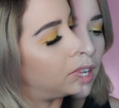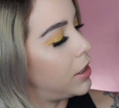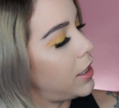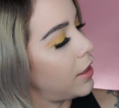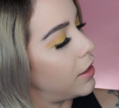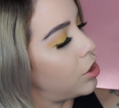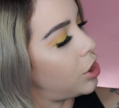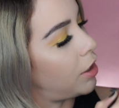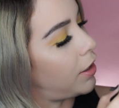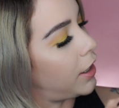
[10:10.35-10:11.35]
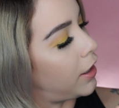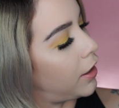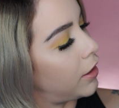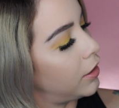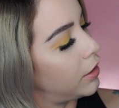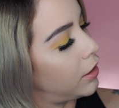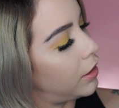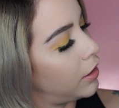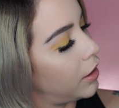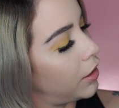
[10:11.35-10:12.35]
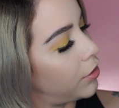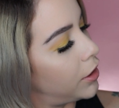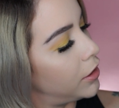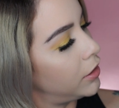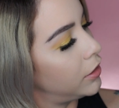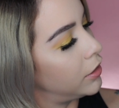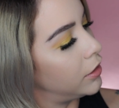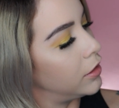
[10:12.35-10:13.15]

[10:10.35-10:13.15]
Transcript: I'm gonna take this shade right here, Ethereal.